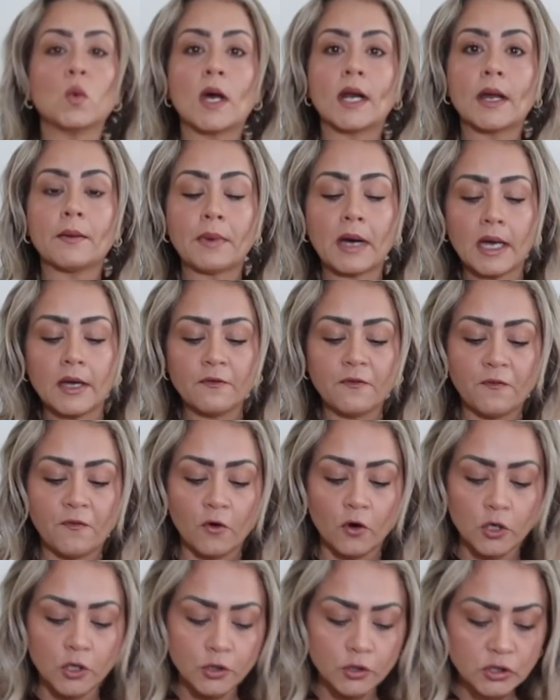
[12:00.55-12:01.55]
wanna buy it
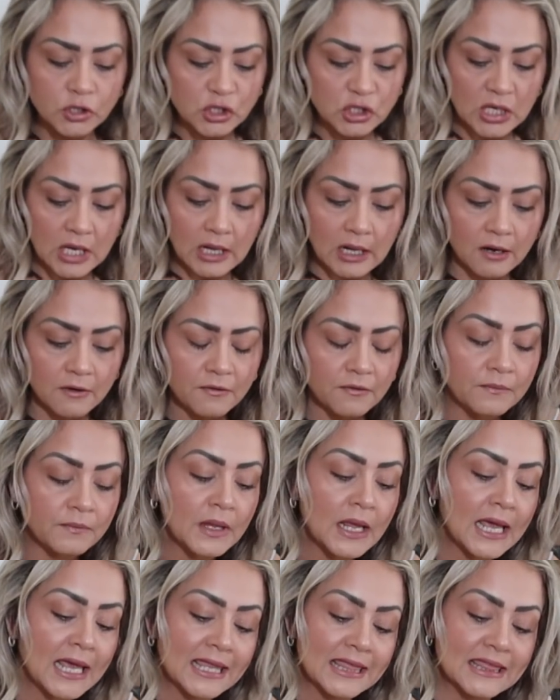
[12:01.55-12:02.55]
for yourself.
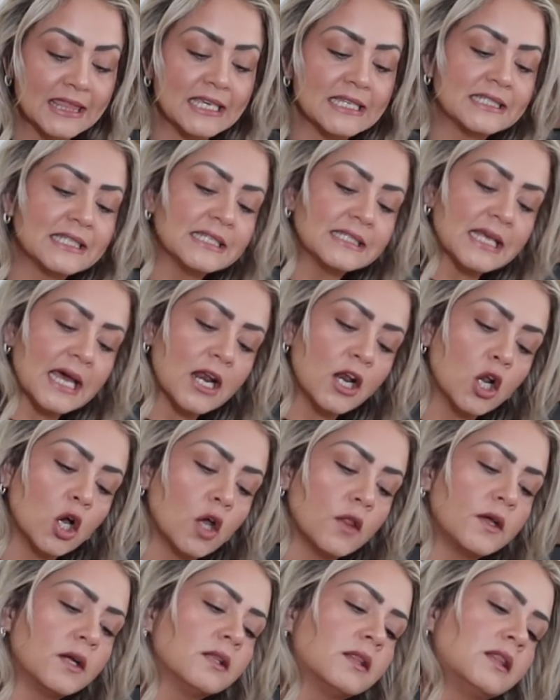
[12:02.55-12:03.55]
This is
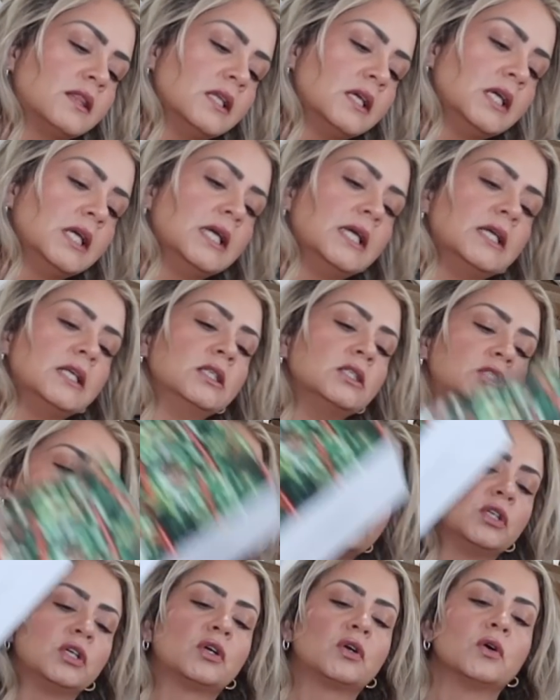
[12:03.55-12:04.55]
another thing
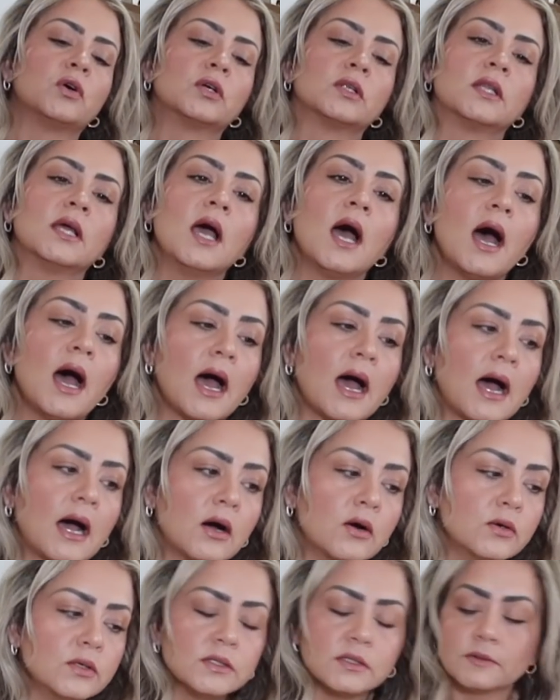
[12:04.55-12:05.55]
to decor the
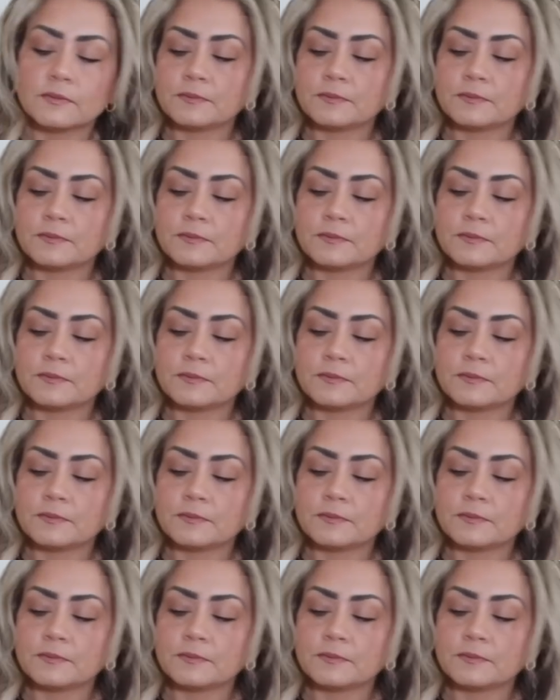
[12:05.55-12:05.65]
house,